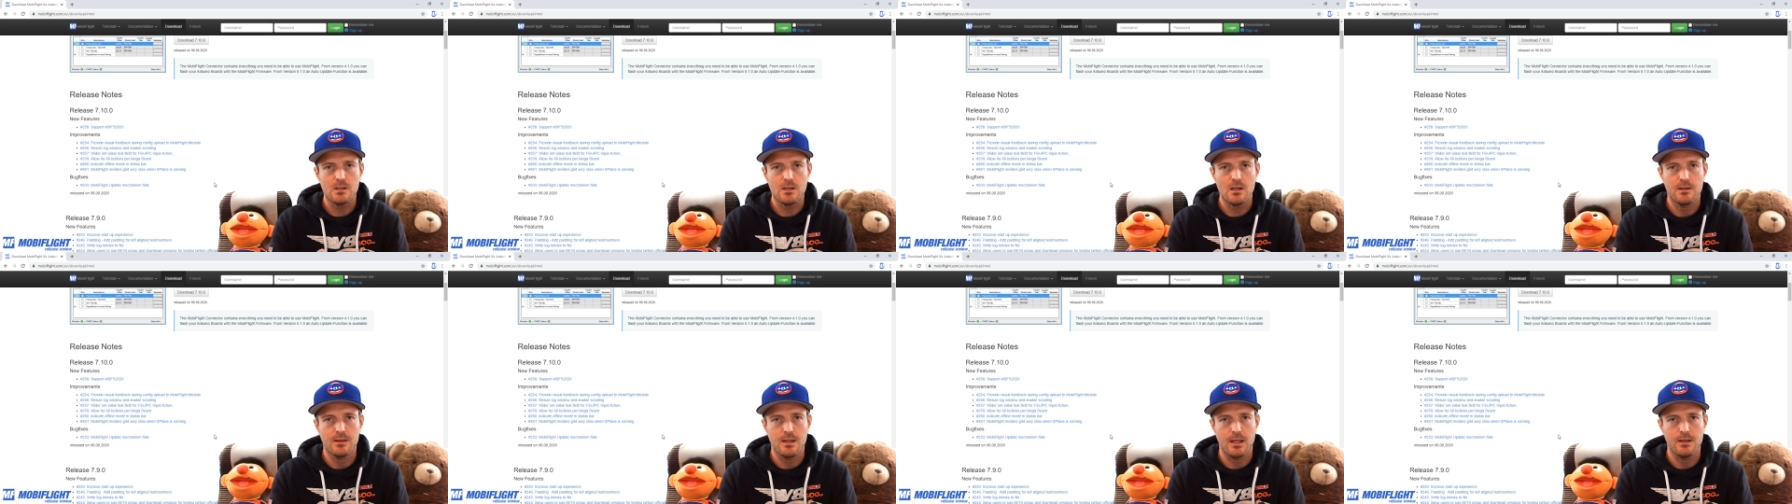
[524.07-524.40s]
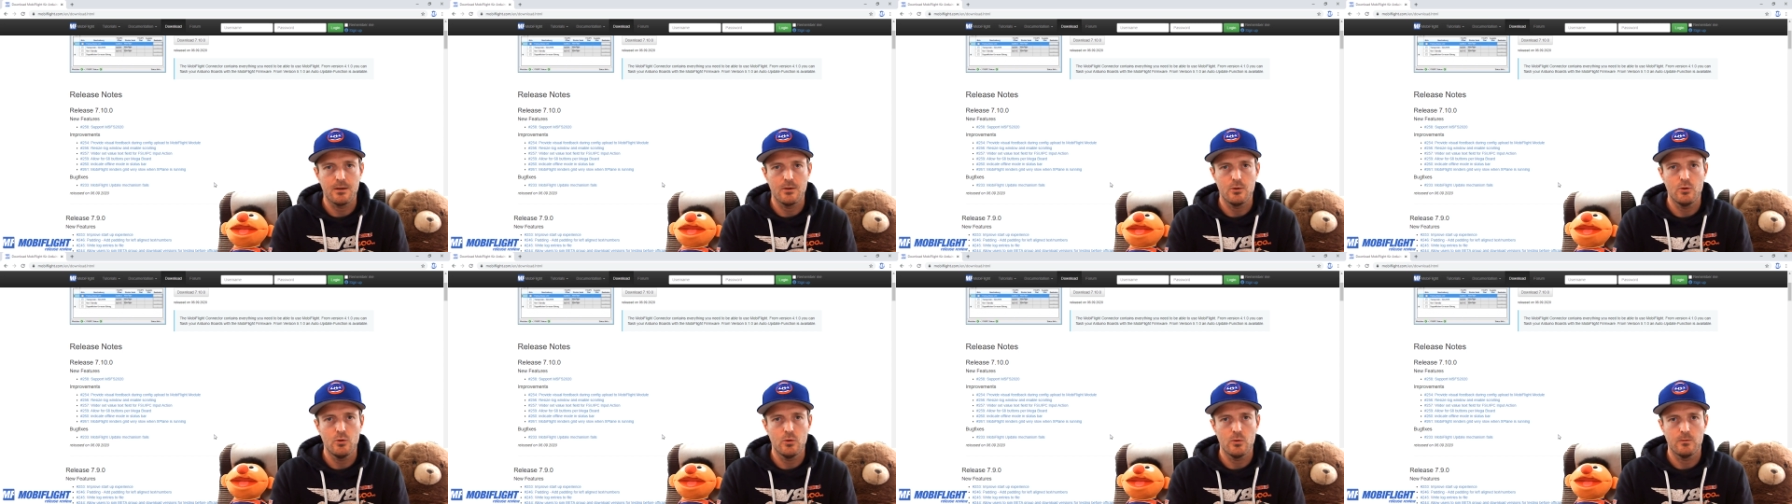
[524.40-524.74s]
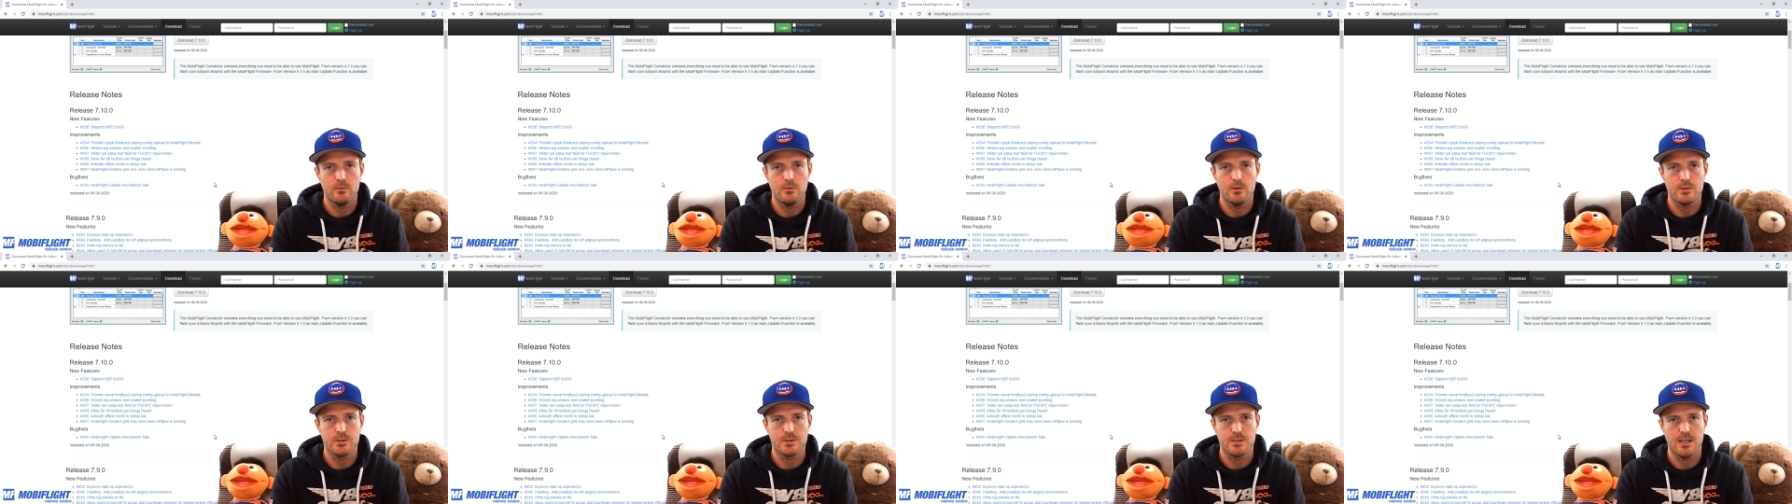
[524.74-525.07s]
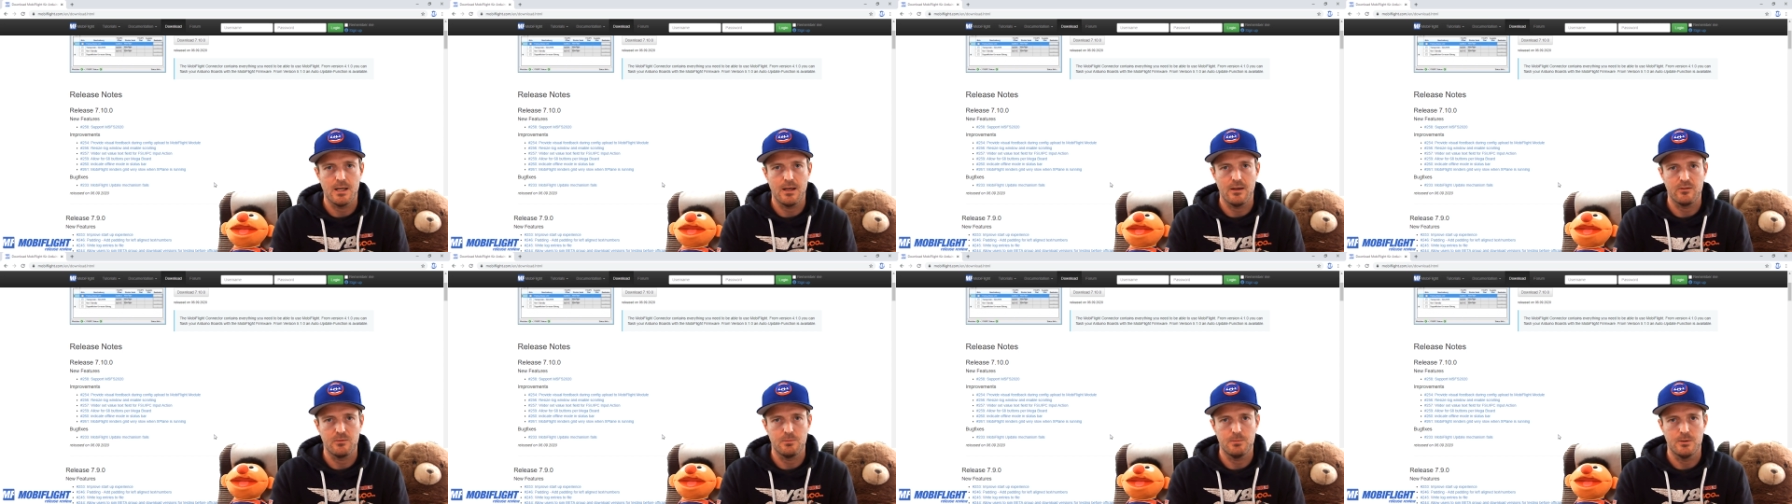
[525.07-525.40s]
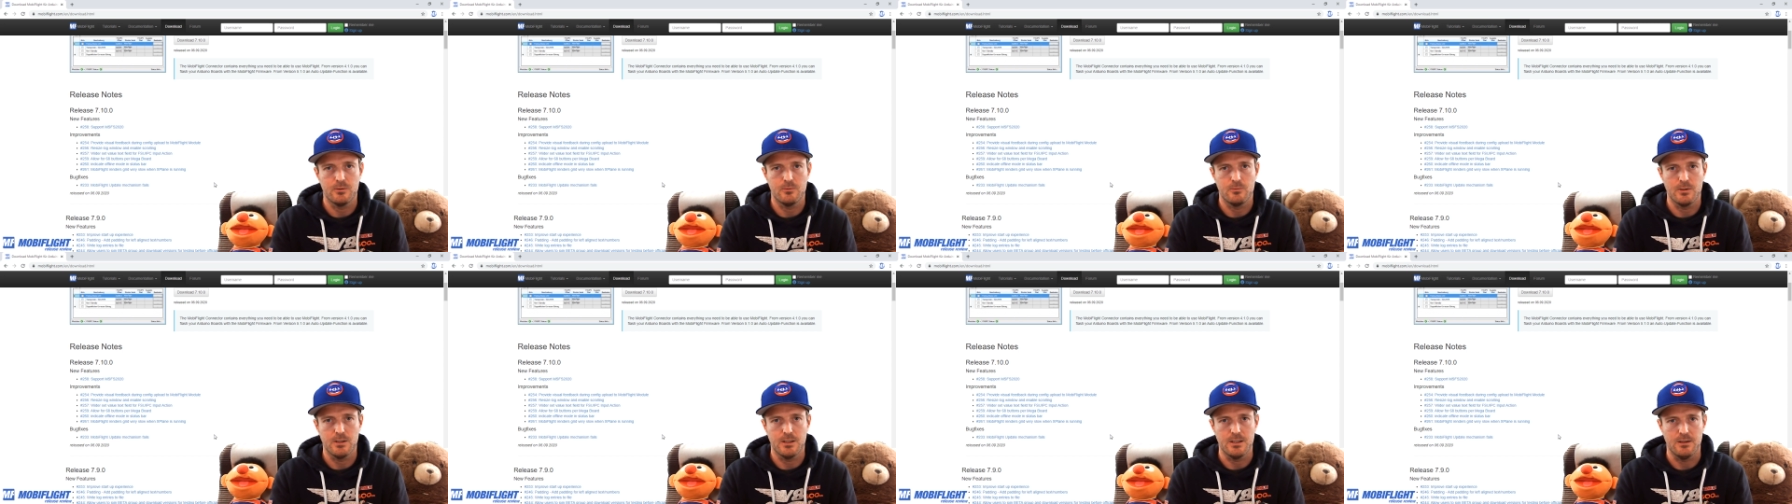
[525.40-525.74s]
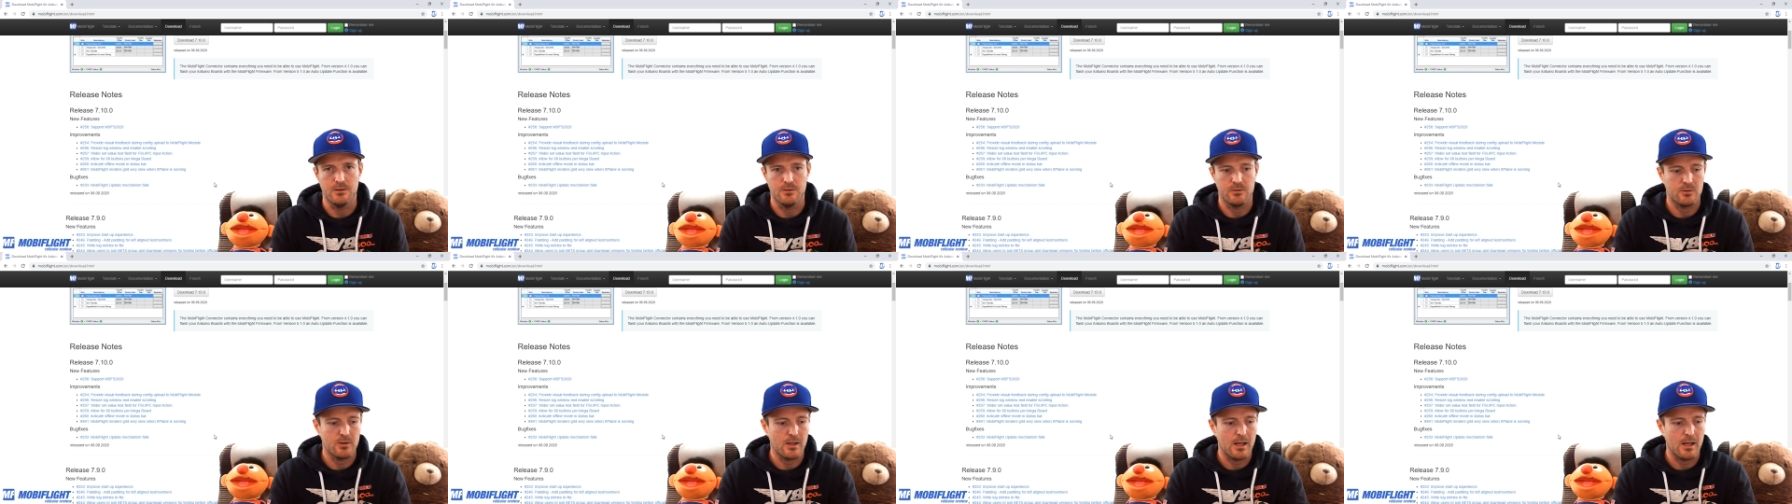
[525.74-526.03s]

that the new version has been released.